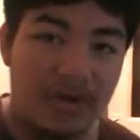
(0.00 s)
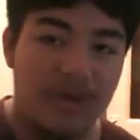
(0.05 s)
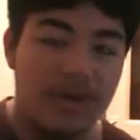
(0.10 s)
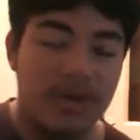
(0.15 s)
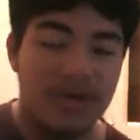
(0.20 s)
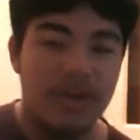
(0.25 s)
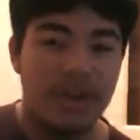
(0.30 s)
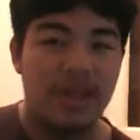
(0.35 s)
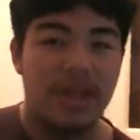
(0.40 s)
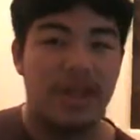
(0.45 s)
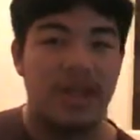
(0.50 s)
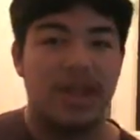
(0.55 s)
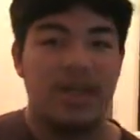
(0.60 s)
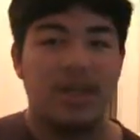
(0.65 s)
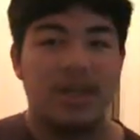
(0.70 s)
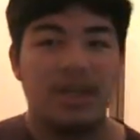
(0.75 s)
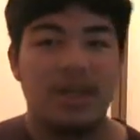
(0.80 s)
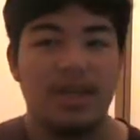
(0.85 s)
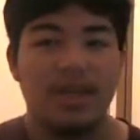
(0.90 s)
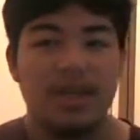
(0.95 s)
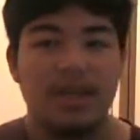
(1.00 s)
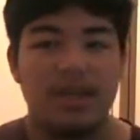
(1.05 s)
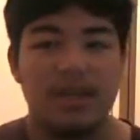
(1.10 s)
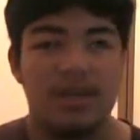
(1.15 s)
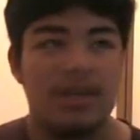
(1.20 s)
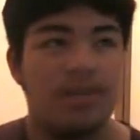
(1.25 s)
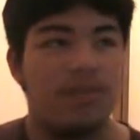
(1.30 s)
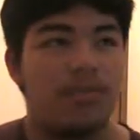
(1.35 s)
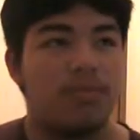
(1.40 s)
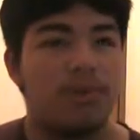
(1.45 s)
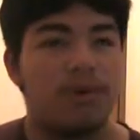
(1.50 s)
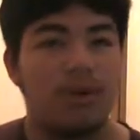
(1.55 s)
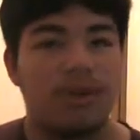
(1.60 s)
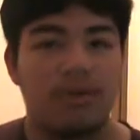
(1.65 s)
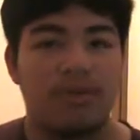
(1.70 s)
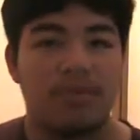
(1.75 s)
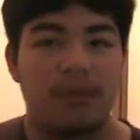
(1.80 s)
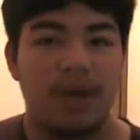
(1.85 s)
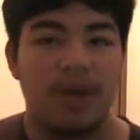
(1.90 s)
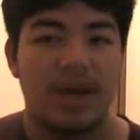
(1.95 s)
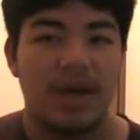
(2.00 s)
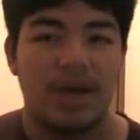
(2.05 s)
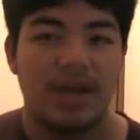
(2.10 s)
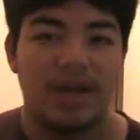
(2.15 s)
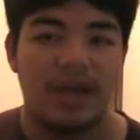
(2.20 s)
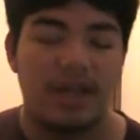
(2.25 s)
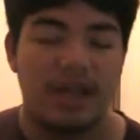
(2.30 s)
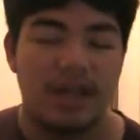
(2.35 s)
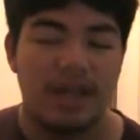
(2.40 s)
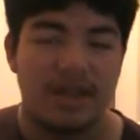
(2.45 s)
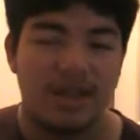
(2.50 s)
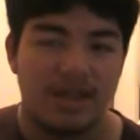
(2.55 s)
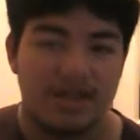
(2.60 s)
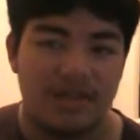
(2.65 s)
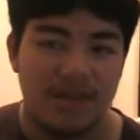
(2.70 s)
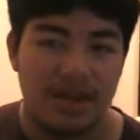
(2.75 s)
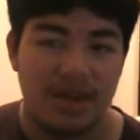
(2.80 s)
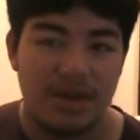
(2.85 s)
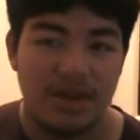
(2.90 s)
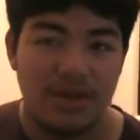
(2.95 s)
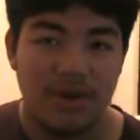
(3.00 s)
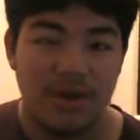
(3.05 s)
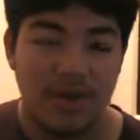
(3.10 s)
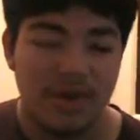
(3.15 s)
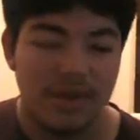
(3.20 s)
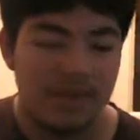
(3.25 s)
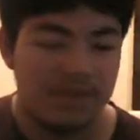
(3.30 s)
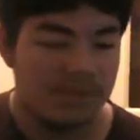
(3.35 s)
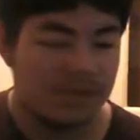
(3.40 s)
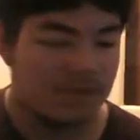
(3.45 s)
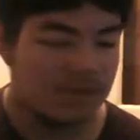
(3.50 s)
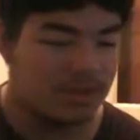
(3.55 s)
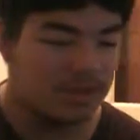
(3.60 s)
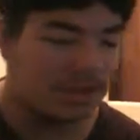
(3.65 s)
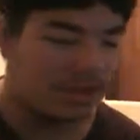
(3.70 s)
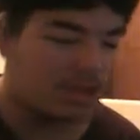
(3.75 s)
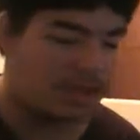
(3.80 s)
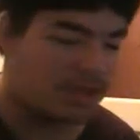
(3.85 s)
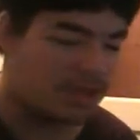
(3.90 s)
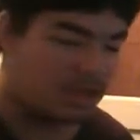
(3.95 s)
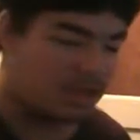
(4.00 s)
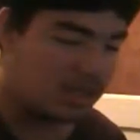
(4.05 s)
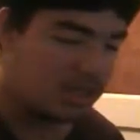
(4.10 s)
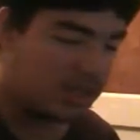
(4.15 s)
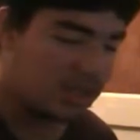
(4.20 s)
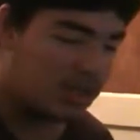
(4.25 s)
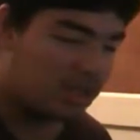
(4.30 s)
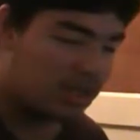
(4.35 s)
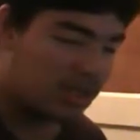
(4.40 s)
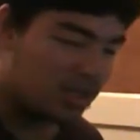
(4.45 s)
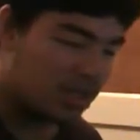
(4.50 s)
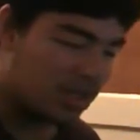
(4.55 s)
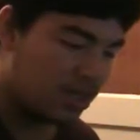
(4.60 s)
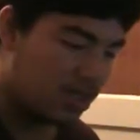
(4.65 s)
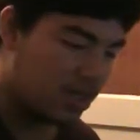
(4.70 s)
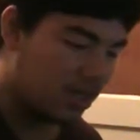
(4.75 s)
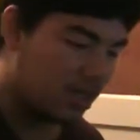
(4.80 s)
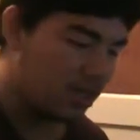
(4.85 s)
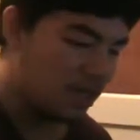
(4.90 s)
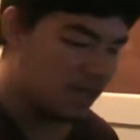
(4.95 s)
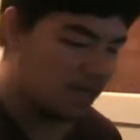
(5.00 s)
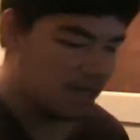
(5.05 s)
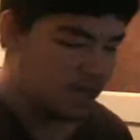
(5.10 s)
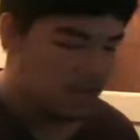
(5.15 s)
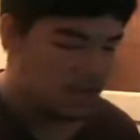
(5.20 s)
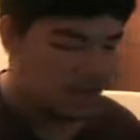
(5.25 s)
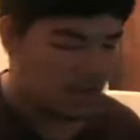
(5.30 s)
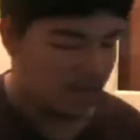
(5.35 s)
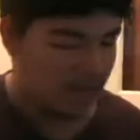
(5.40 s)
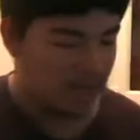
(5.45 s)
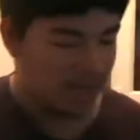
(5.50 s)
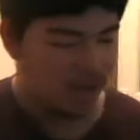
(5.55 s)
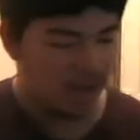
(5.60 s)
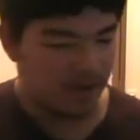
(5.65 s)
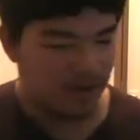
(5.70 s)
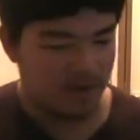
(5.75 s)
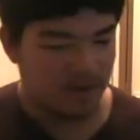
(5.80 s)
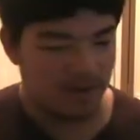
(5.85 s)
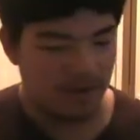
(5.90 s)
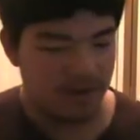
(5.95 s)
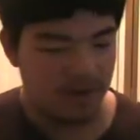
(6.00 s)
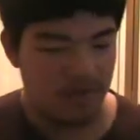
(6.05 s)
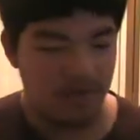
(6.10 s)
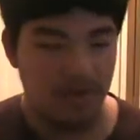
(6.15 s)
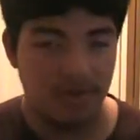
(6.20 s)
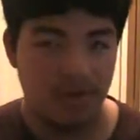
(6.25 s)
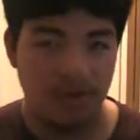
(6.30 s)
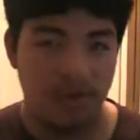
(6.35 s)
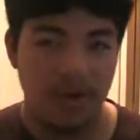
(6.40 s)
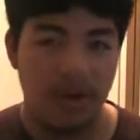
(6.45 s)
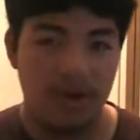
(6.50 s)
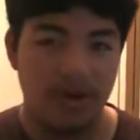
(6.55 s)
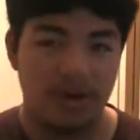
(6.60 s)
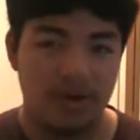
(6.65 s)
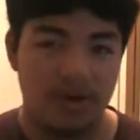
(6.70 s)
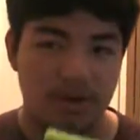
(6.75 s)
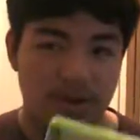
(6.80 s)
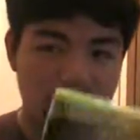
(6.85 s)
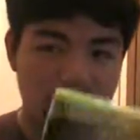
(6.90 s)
will they bring back like the video games because I have Bionicle